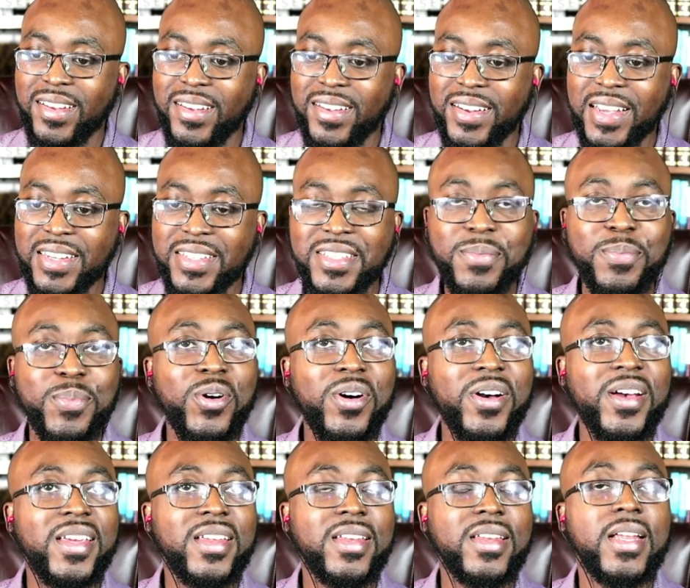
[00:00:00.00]
That's the
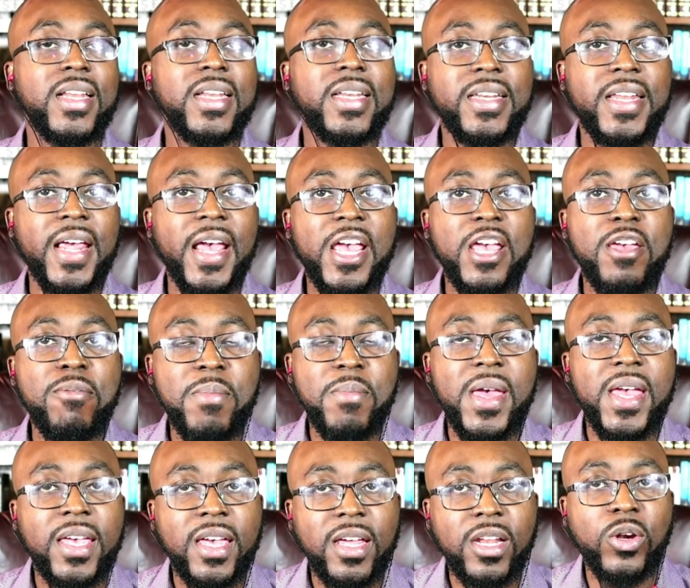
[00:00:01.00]
point. They
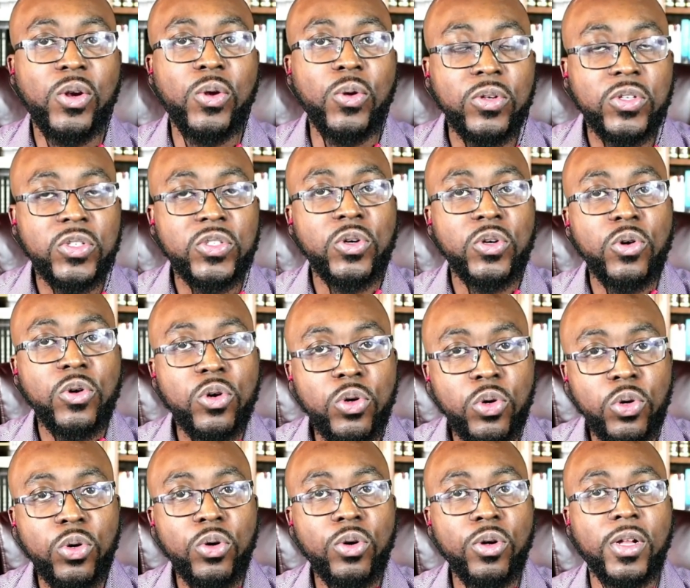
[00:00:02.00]
make it look so
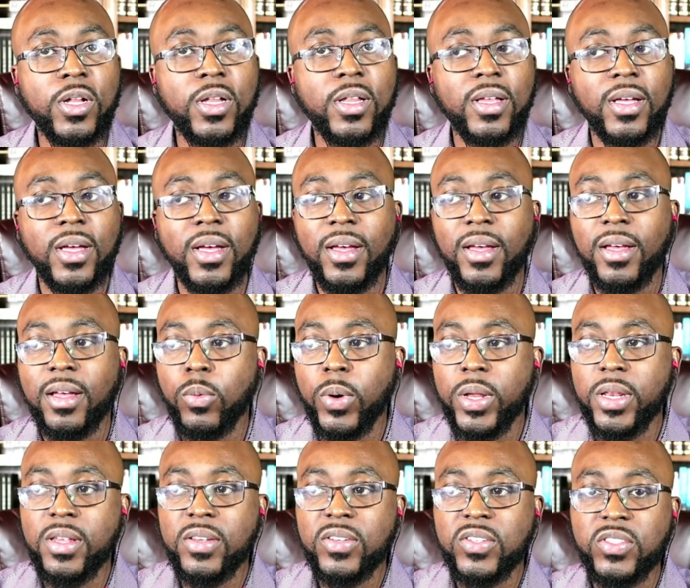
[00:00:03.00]
cool.
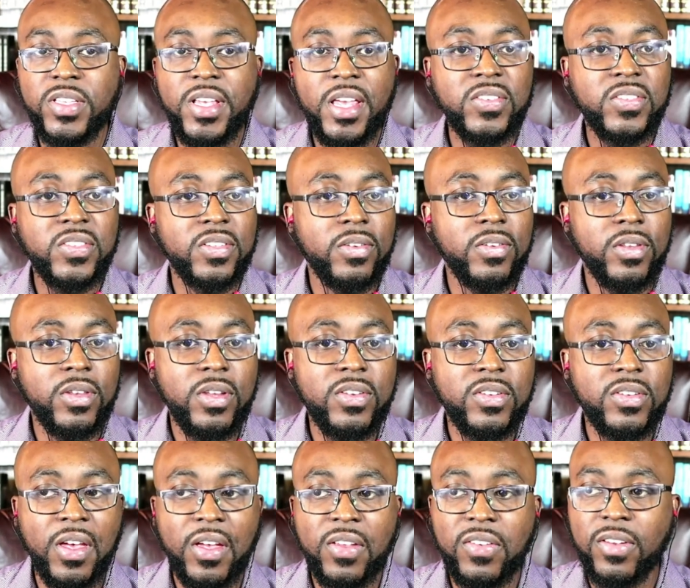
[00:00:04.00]
When these things when
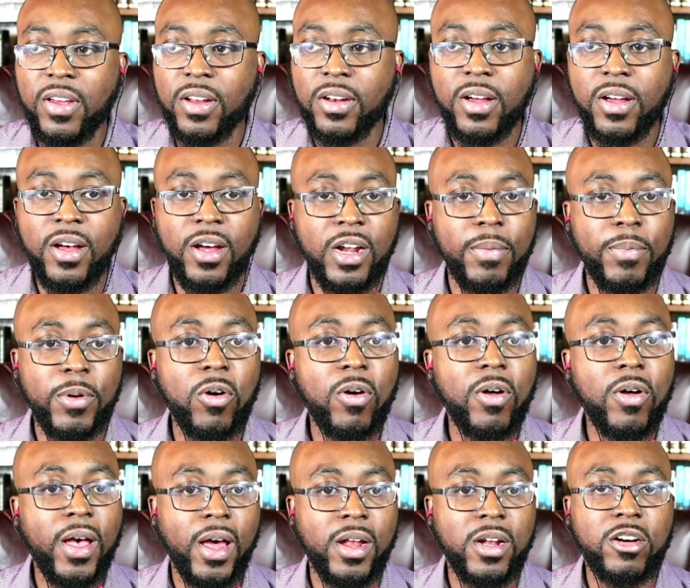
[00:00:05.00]
these kids get caught up in
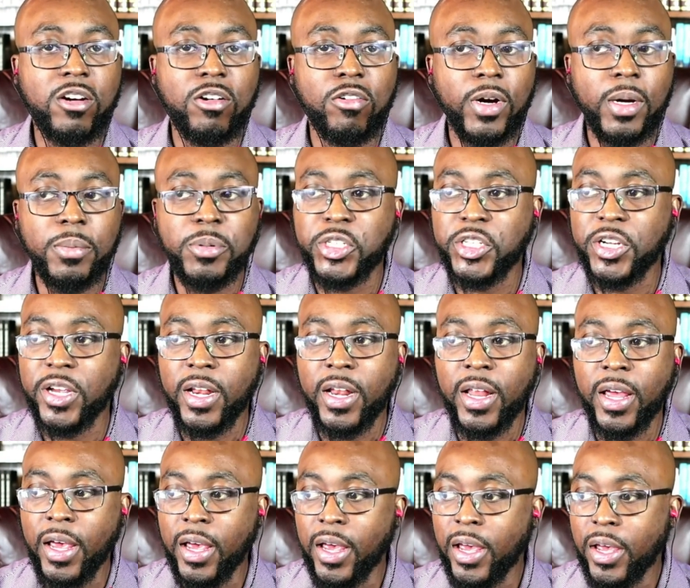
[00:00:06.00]
all kind of
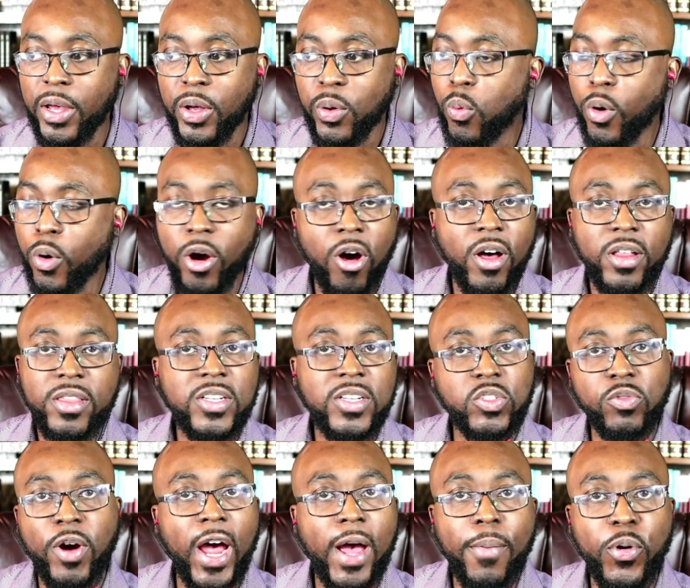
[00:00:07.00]
corruption, where are
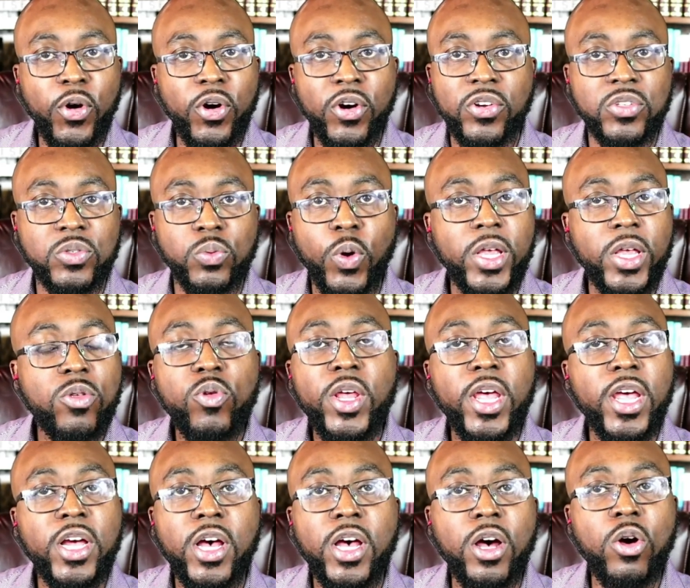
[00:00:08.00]
these rappers? Where do
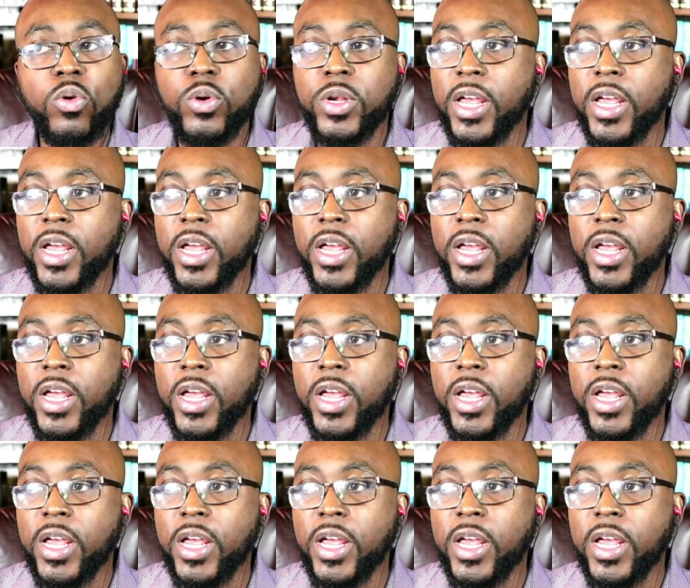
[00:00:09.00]
they go?